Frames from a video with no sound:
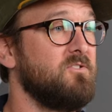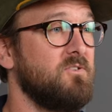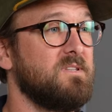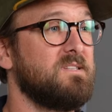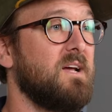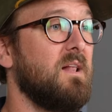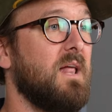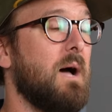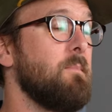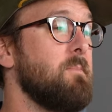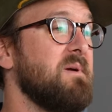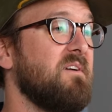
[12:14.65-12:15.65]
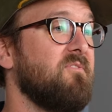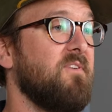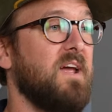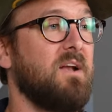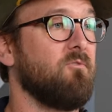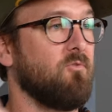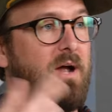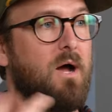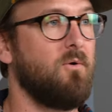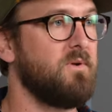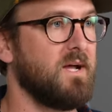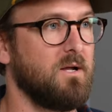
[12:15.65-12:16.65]
As you can tell, I'm a big fan of
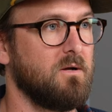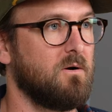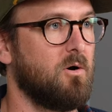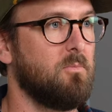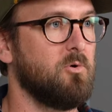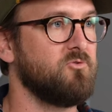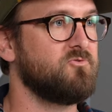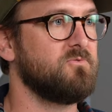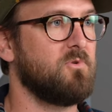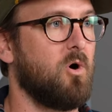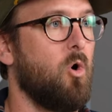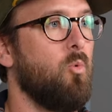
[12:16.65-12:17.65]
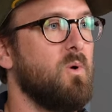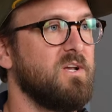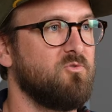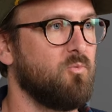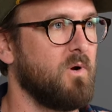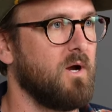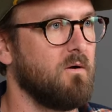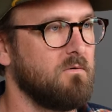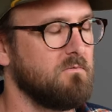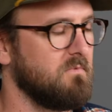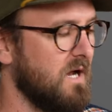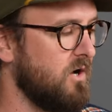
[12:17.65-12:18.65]
round. I almost always wear
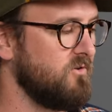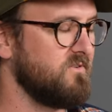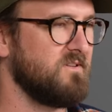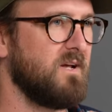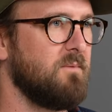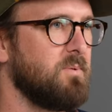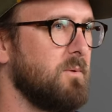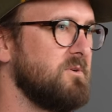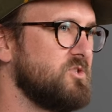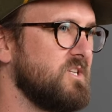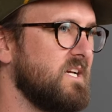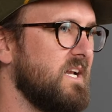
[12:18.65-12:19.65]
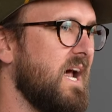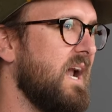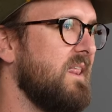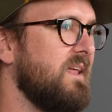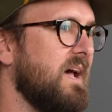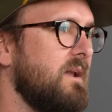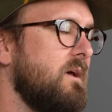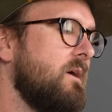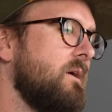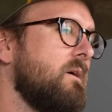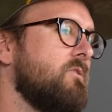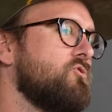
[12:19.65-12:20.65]
rounds. I probably should get out of that
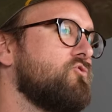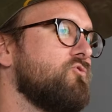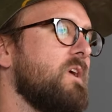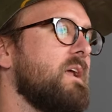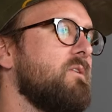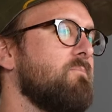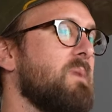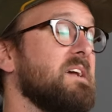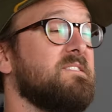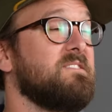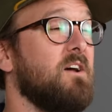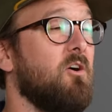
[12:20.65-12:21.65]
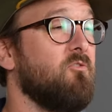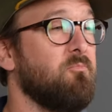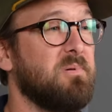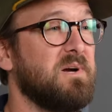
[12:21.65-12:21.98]
trend myself